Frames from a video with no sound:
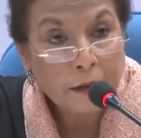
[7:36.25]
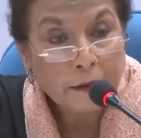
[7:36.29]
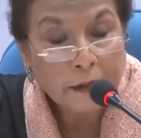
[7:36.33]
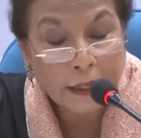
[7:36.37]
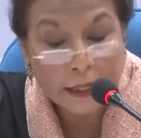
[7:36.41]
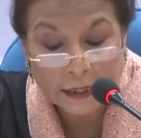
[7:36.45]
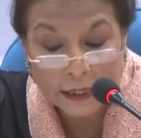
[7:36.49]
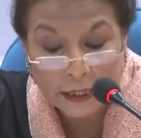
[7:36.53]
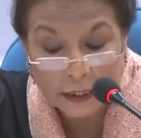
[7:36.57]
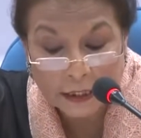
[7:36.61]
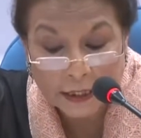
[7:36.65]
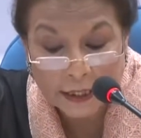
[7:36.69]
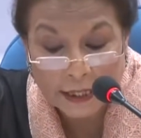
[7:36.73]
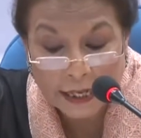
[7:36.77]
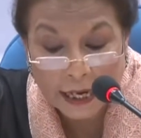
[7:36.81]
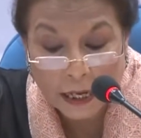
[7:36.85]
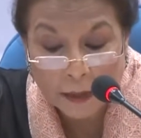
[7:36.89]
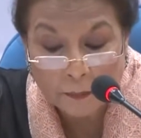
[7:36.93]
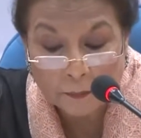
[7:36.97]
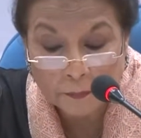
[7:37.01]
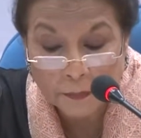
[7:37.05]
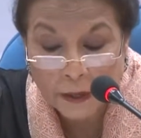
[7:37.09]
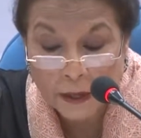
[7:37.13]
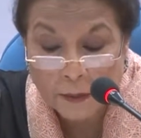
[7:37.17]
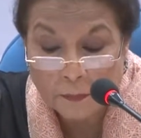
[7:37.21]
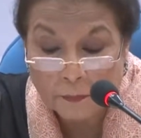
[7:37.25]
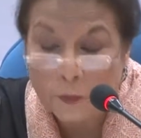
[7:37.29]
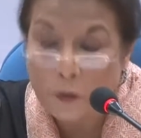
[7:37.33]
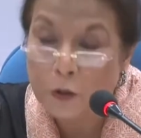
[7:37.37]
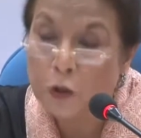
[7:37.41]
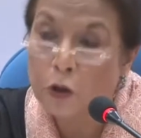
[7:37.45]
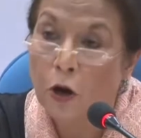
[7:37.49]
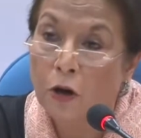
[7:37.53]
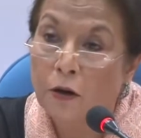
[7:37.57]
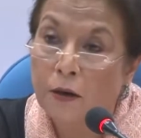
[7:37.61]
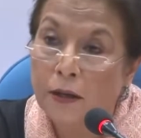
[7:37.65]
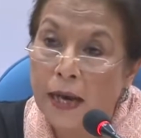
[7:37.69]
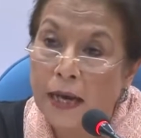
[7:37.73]
that the TLP put
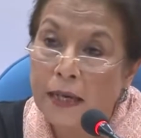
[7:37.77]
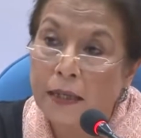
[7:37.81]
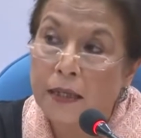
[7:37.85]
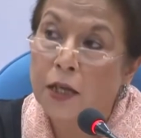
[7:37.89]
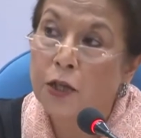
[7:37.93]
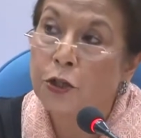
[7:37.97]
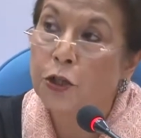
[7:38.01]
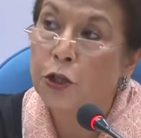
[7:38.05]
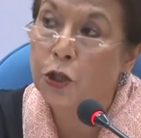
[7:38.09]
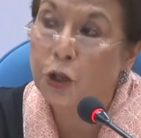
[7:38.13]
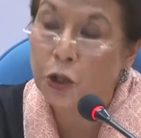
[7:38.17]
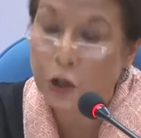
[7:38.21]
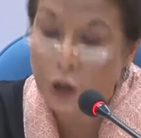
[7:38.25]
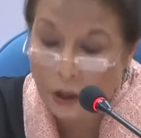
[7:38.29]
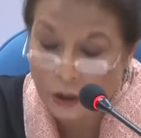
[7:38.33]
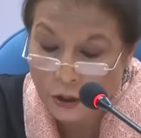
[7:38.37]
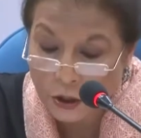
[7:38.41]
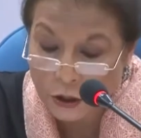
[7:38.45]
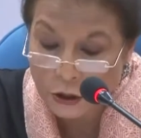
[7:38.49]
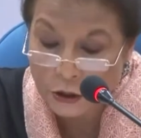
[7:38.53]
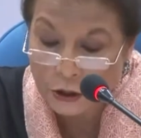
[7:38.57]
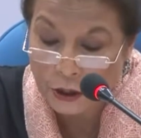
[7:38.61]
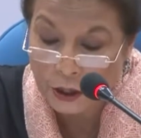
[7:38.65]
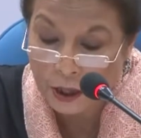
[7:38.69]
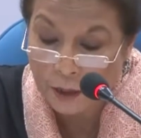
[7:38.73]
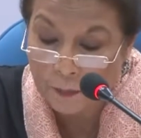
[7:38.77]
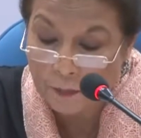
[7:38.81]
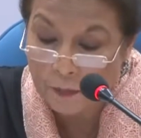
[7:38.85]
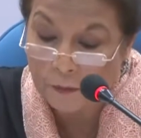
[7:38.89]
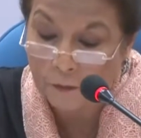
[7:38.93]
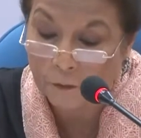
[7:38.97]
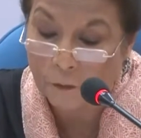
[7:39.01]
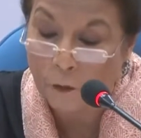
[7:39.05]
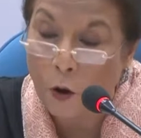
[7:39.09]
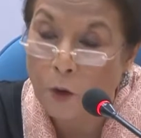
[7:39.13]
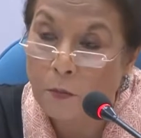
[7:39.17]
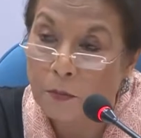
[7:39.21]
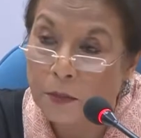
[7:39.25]
on an astonishing
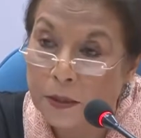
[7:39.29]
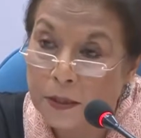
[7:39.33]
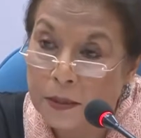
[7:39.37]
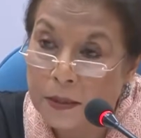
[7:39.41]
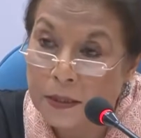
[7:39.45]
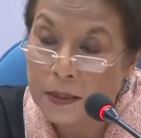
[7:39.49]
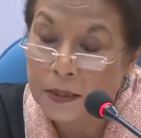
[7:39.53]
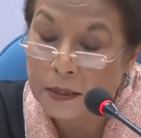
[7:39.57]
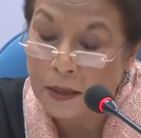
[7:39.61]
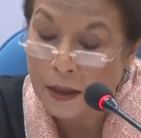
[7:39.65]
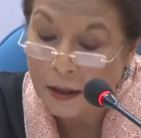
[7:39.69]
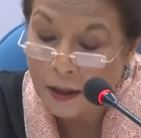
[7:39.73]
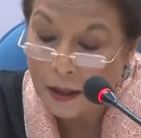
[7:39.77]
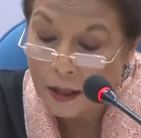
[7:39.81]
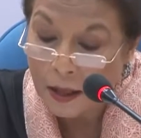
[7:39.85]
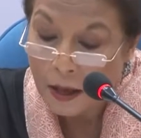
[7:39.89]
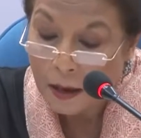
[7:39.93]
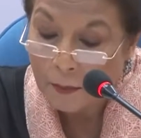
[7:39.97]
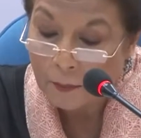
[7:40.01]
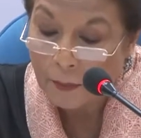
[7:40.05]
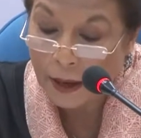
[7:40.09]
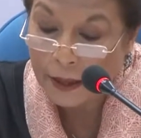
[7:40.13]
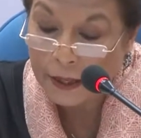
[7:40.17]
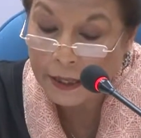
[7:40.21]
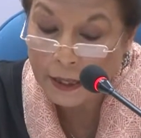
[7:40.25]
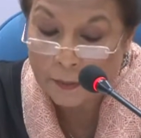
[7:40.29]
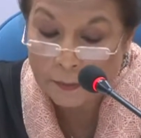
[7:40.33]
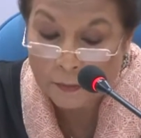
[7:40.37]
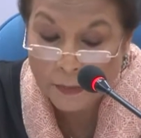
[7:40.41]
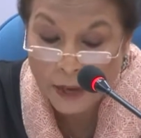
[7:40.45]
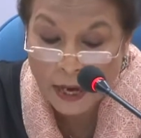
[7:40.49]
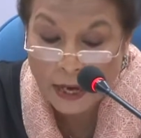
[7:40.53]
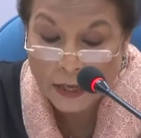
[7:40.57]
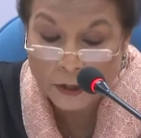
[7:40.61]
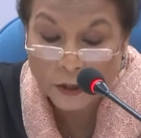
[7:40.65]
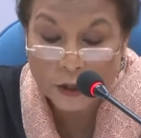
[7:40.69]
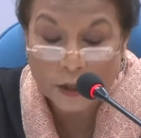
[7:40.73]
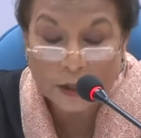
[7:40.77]
performance by
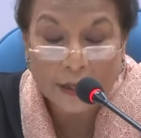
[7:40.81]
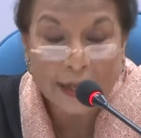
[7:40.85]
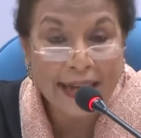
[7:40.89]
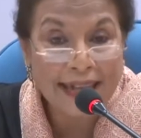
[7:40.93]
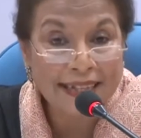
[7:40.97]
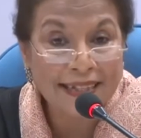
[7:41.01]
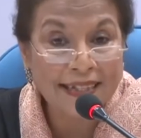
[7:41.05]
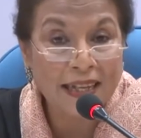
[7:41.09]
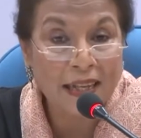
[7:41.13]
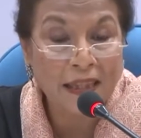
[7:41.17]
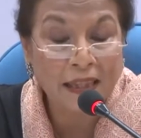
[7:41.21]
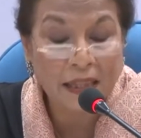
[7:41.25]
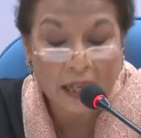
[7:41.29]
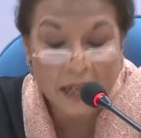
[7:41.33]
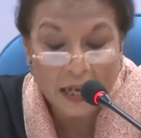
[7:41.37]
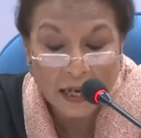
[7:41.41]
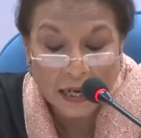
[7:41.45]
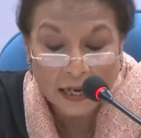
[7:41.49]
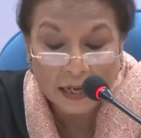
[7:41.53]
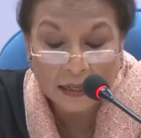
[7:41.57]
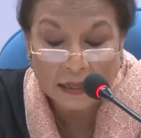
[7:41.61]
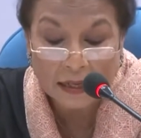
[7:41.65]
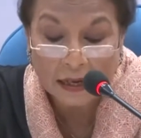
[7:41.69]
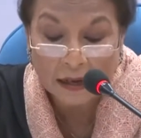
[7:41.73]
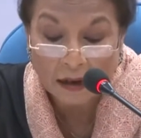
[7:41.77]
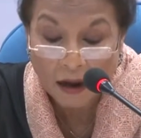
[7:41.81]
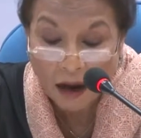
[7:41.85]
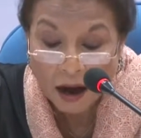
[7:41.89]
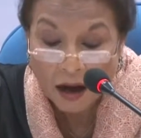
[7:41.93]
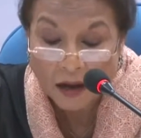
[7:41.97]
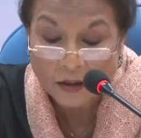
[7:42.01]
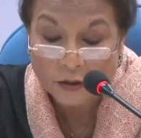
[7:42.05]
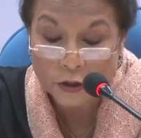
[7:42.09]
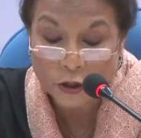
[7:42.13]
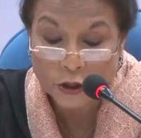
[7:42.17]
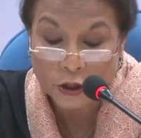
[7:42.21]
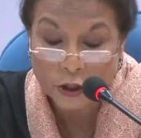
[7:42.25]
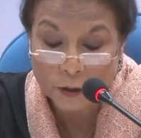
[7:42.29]
emerging as the third
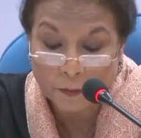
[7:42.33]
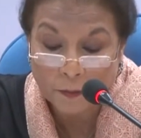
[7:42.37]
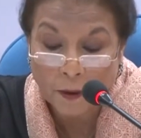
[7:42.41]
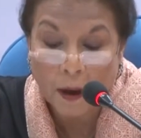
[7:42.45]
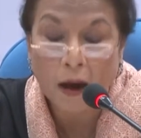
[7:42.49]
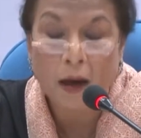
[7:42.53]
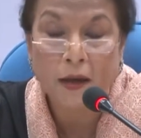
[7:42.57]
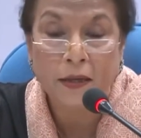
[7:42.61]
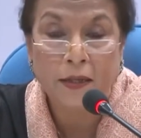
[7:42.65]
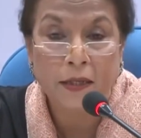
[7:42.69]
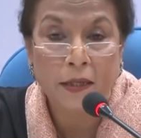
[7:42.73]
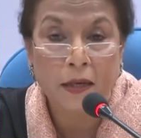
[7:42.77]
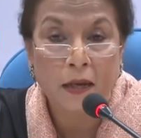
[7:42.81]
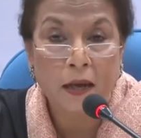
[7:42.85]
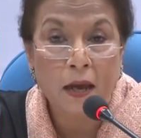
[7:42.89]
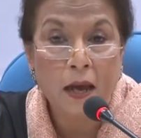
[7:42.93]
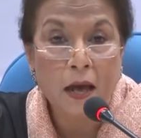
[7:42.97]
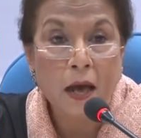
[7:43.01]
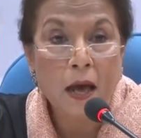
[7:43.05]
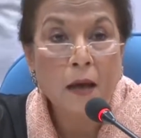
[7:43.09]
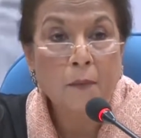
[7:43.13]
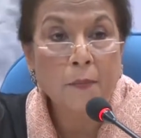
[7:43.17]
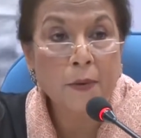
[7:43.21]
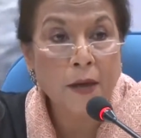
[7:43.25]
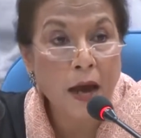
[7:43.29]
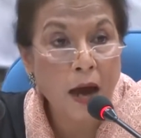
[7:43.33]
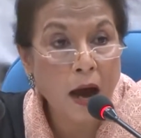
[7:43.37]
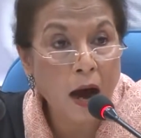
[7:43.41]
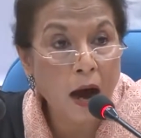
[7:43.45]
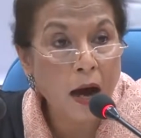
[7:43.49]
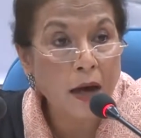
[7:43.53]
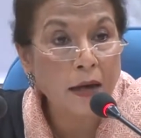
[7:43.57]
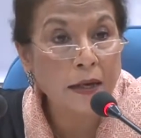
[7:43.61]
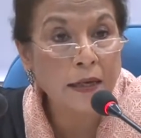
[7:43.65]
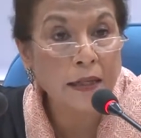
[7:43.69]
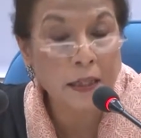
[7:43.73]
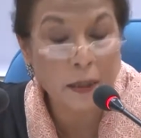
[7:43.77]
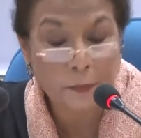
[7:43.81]
largest party
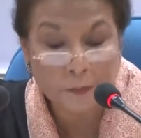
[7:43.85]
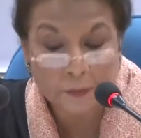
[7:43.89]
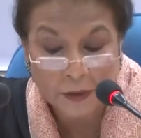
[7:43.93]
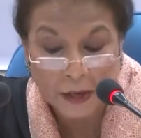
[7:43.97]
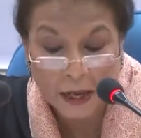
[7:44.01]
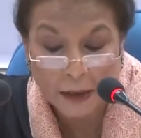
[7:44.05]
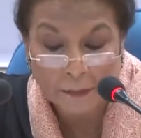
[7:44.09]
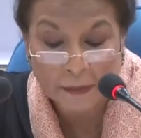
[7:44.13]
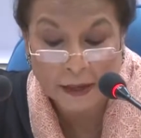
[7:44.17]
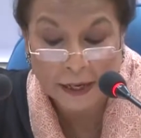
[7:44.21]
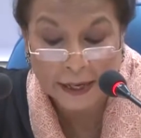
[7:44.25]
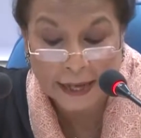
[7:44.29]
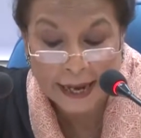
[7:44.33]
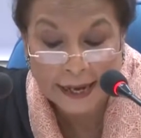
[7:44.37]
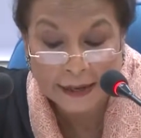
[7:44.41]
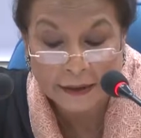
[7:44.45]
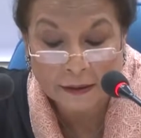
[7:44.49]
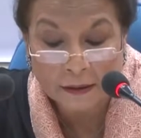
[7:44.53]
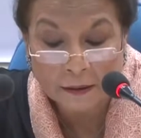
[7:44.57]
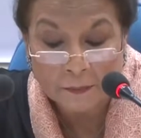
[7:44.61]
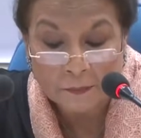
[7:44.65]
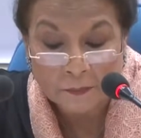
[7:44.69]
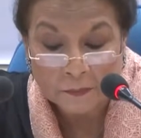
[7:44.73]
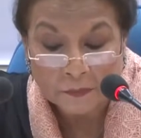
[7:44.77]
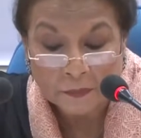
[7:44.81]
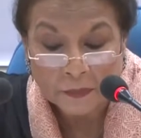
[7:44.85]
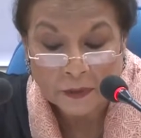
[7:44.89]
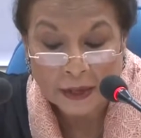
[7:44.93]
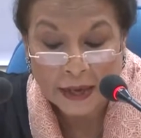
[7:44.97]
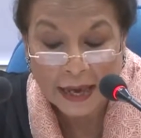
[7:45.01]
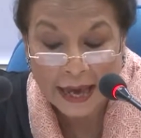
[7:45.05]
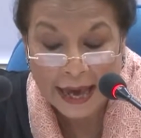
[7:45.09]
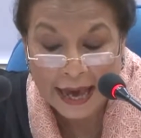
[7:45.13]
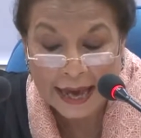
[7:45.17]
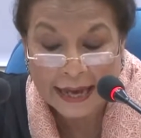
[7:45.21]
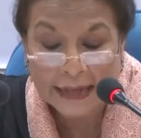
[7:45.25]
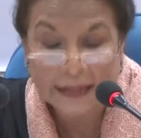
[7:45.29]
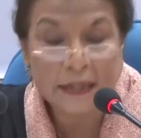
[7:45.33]
behind the PMLN
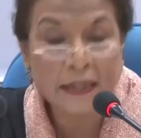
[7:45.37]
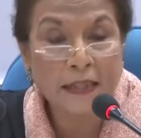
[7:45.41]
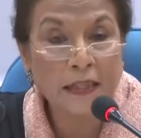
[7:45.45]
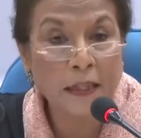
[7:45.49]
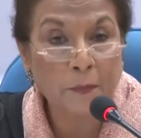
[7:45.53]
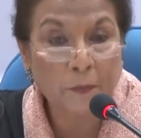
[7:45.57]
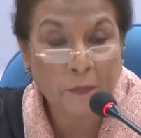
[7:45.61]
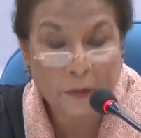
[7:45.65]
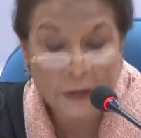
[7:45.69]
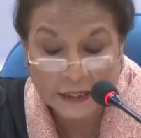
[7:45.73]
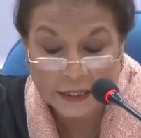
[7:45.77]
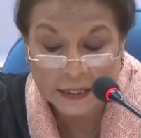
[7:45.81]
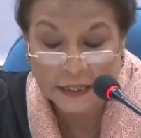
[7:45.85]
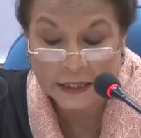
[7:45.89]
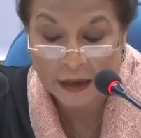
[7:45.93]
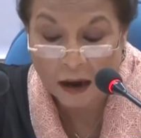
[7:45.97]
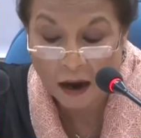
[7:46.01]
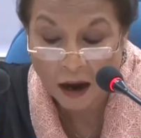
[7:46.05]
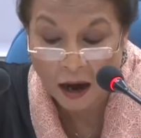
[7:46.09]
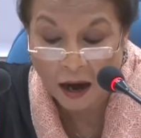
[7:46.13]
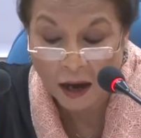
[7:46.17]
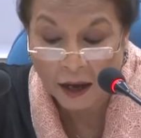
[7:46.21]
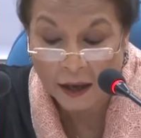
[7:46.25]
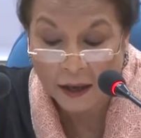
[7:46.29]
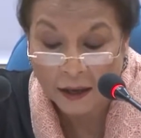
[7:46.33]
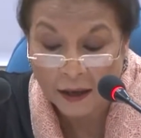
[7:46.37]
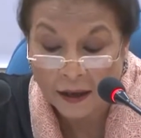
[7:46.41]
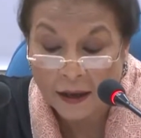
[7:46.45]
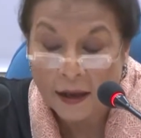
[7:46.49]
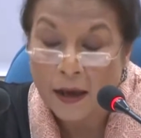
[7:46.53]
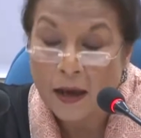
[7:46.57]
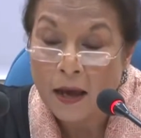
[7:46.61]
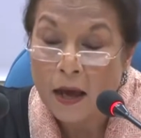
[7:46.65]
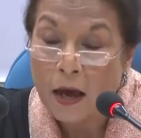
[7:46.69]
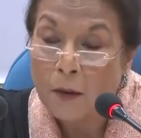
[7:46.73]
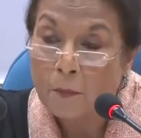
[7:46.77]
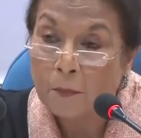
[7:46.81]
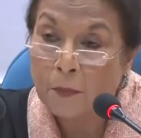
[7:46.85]
and the PTI,
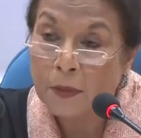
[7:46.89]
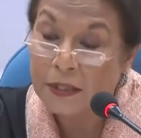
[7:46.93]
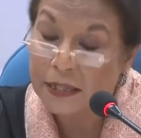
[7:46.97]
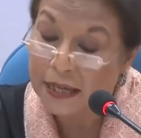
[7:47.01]
but